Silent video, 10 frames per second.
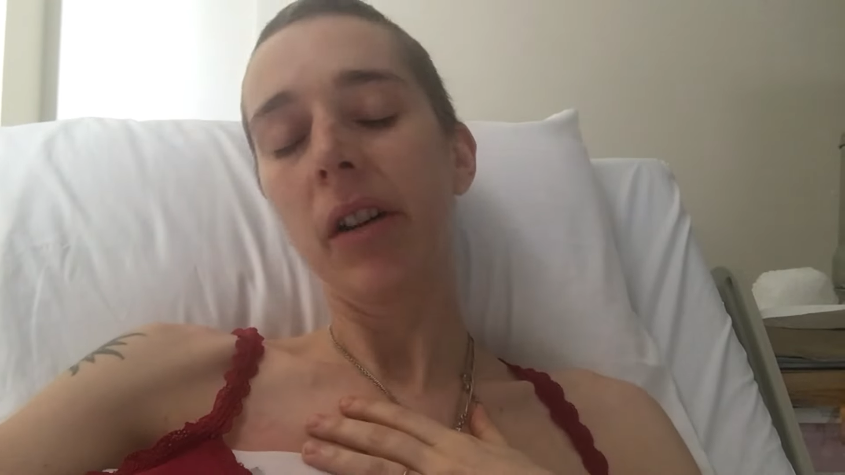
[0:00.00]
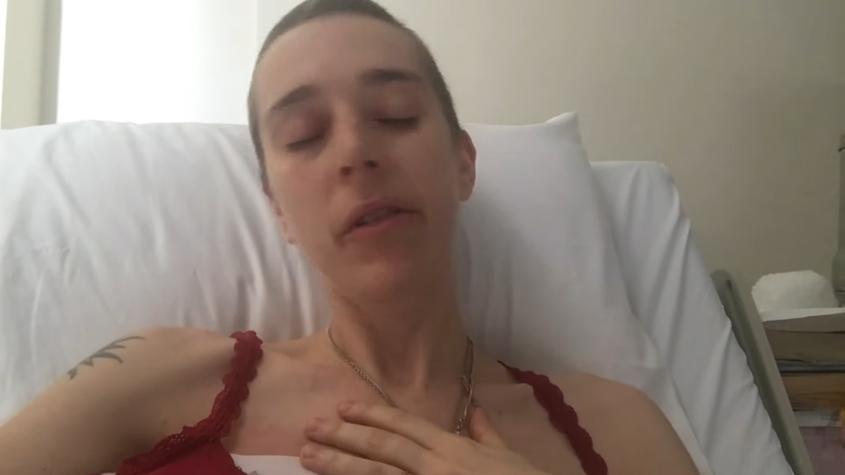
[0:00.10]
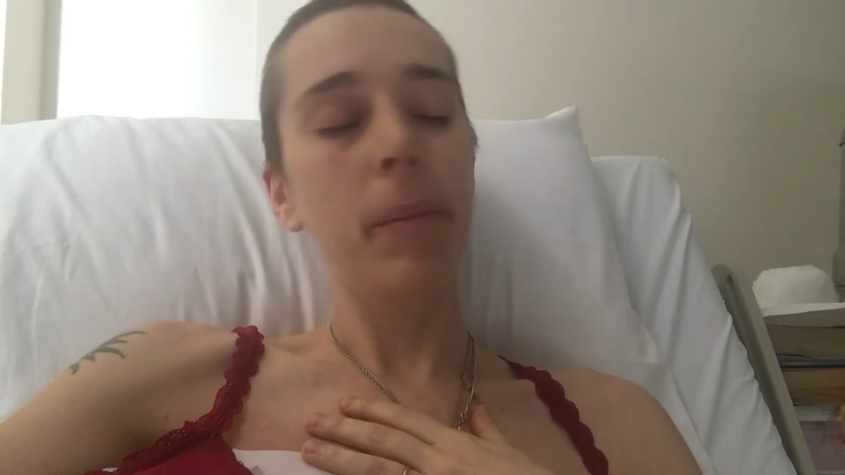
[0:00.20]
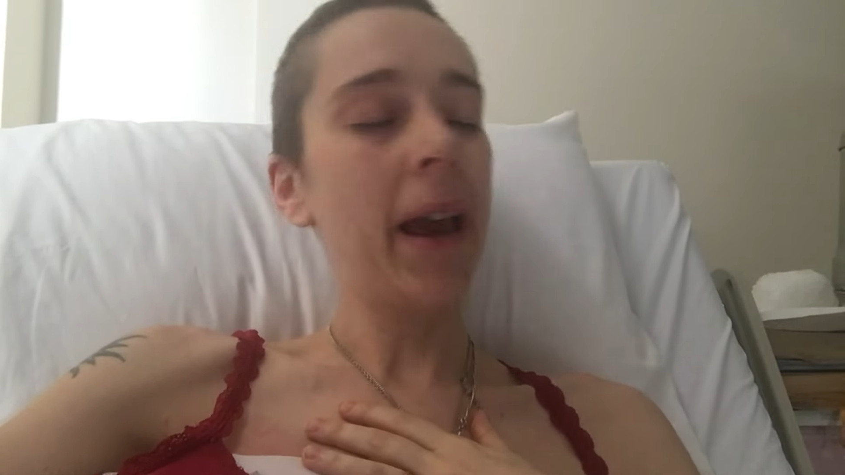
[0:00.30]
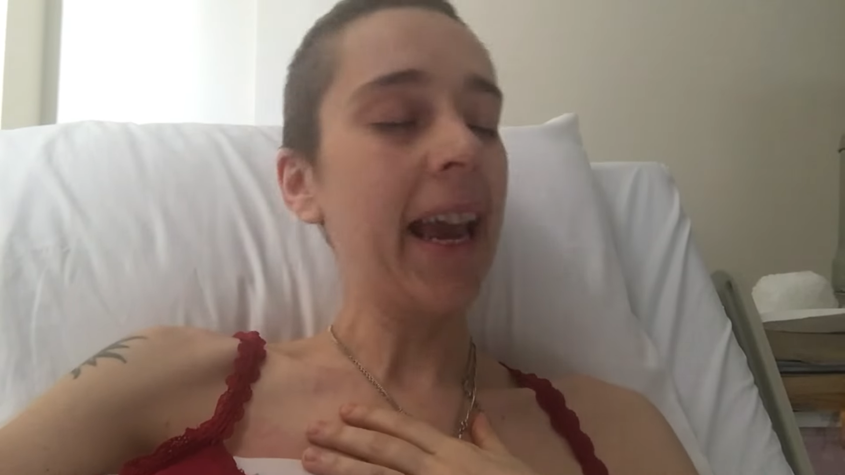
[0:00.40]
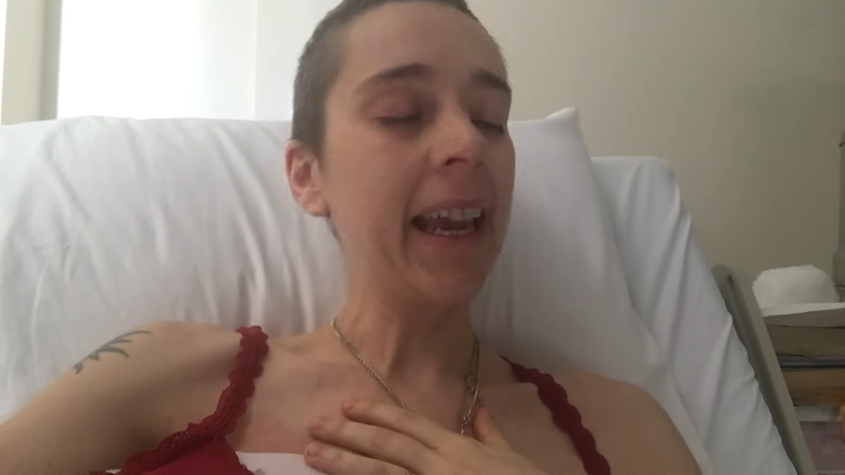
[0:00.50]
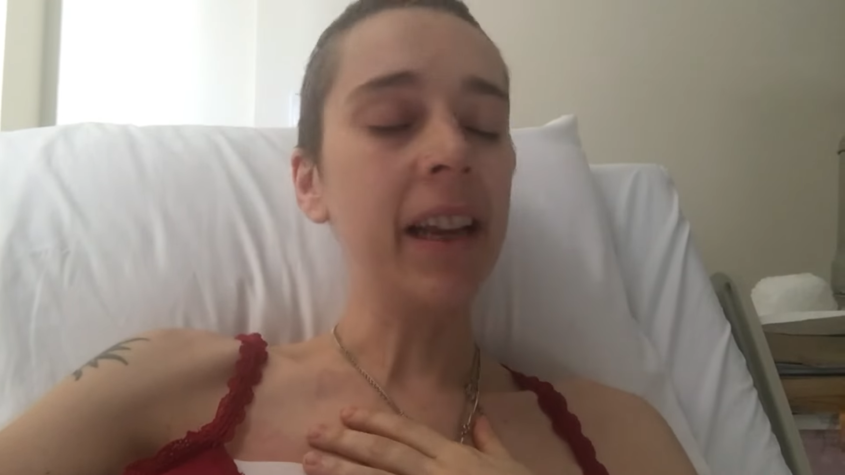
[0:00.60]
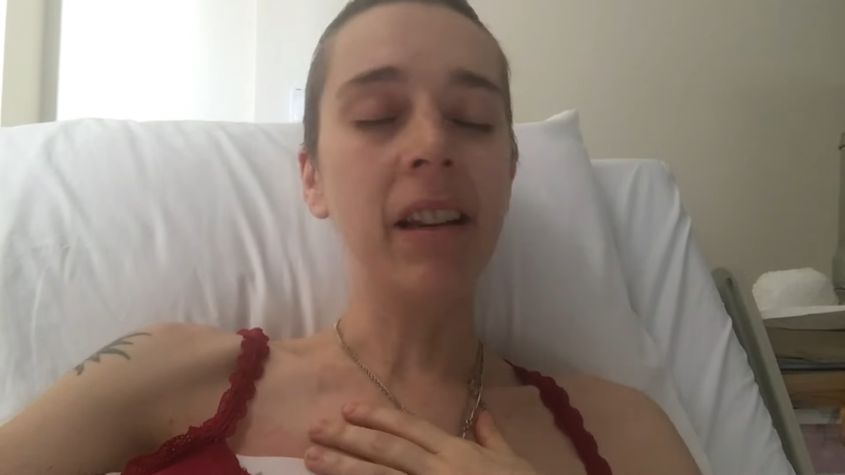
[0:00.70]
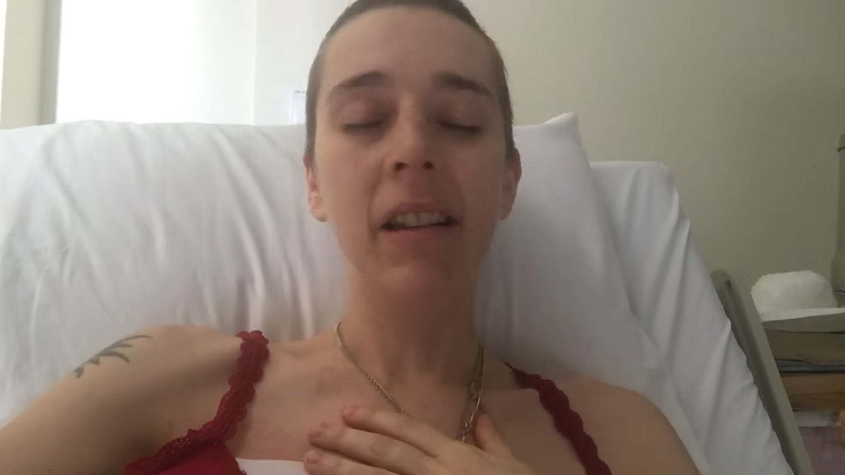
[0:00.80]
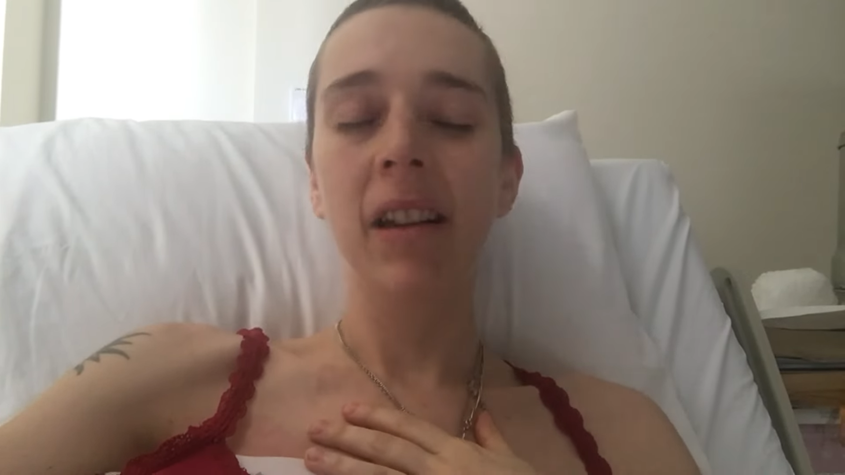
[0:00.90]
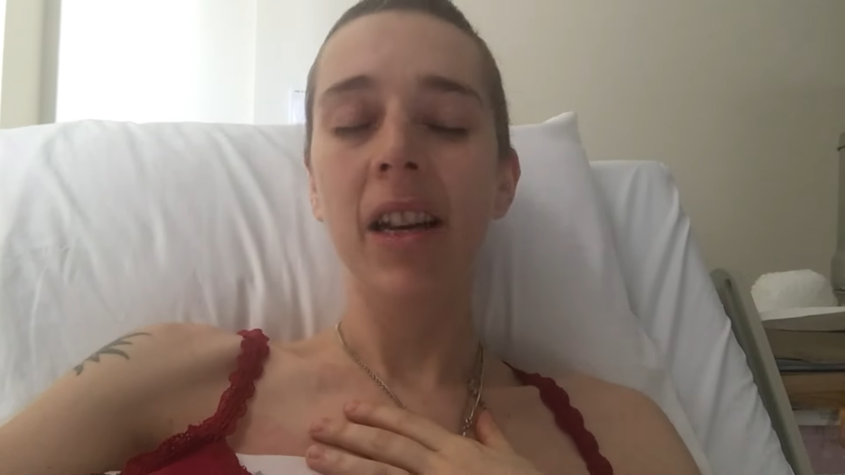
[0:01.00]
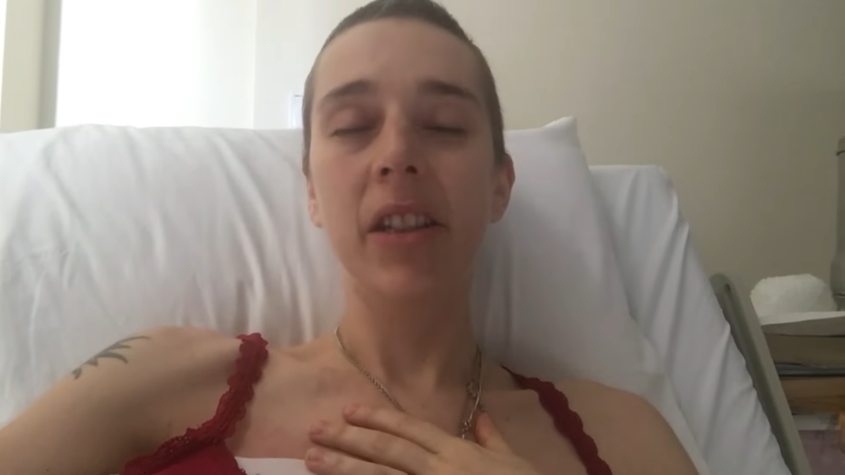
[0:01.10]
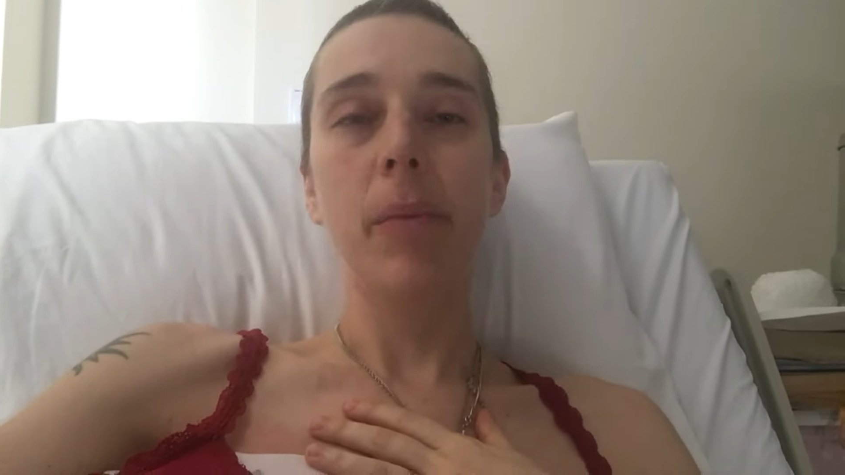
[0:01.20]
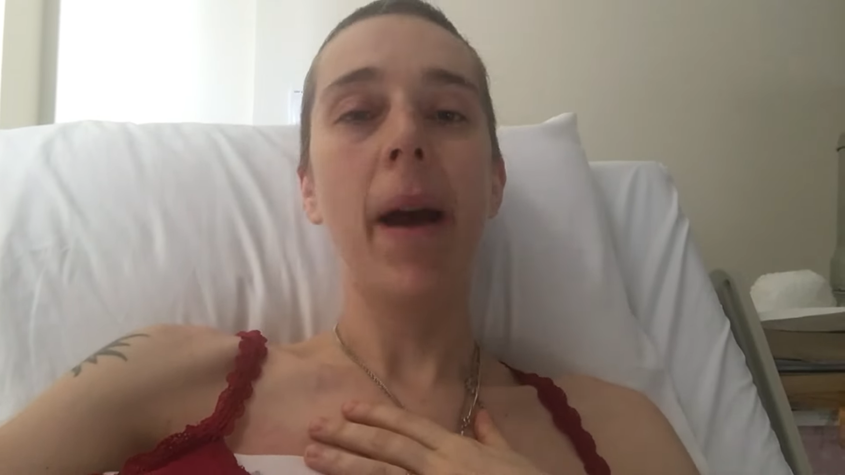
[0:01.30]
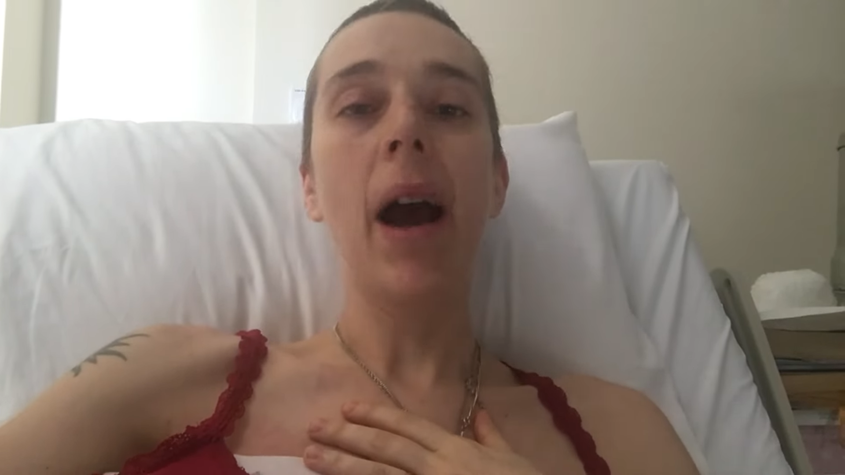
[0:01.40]
from pain
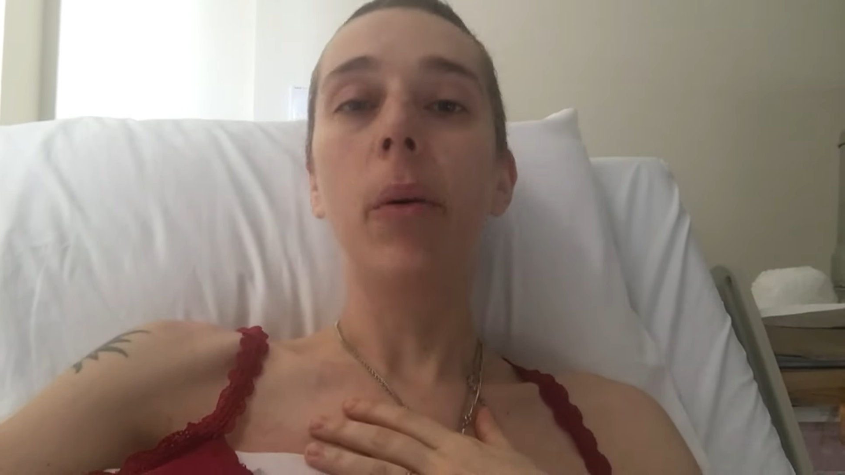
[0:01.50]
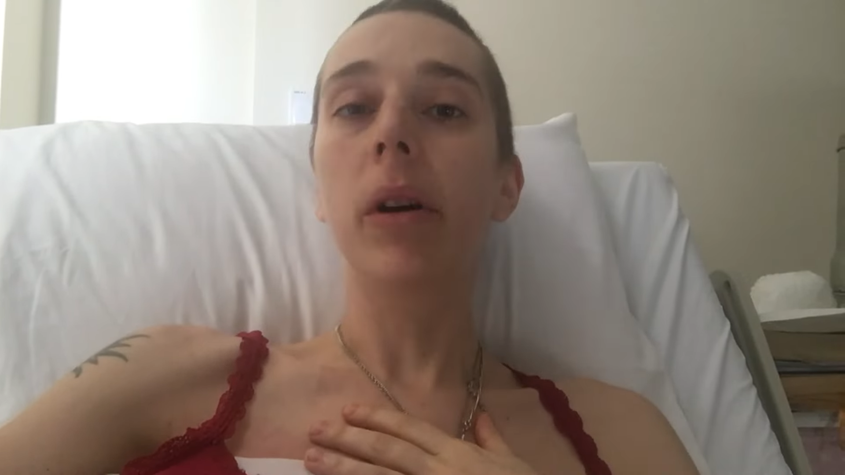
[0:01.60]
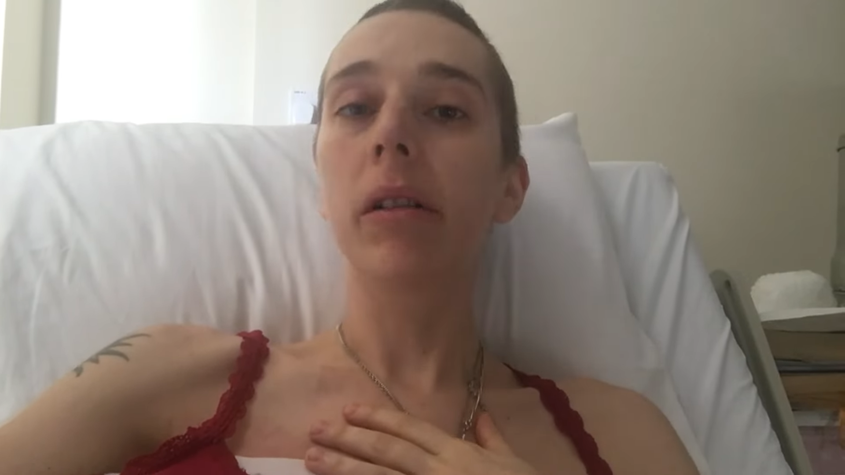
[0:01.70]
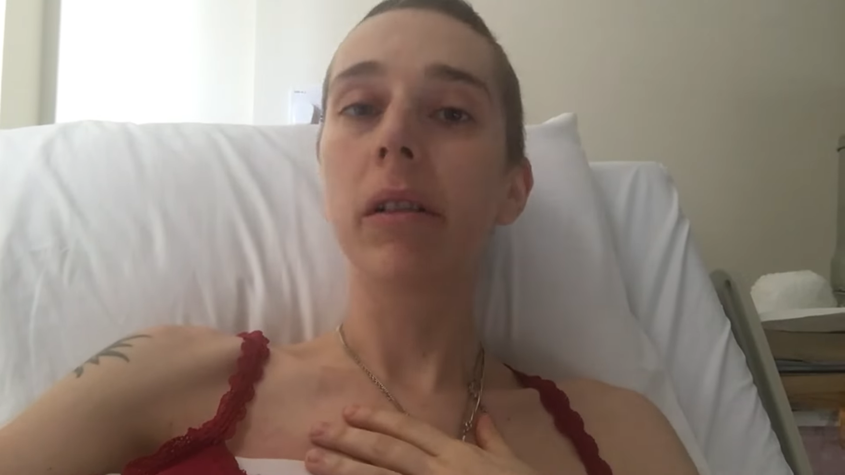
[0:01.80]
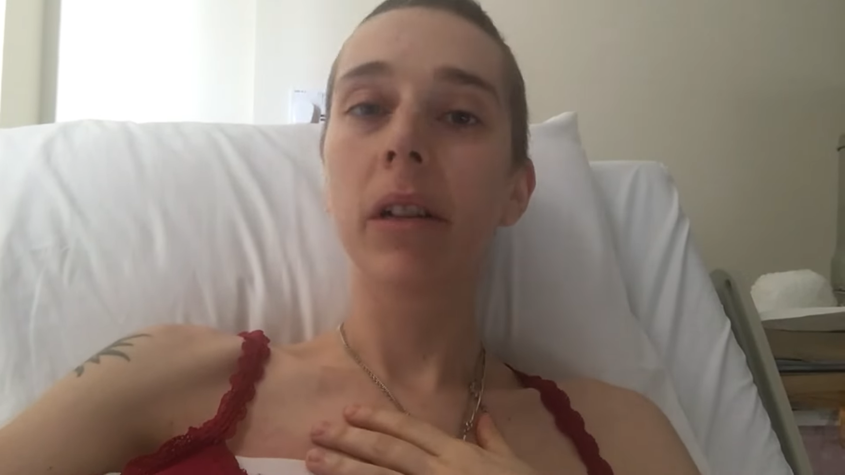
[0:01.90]
to power.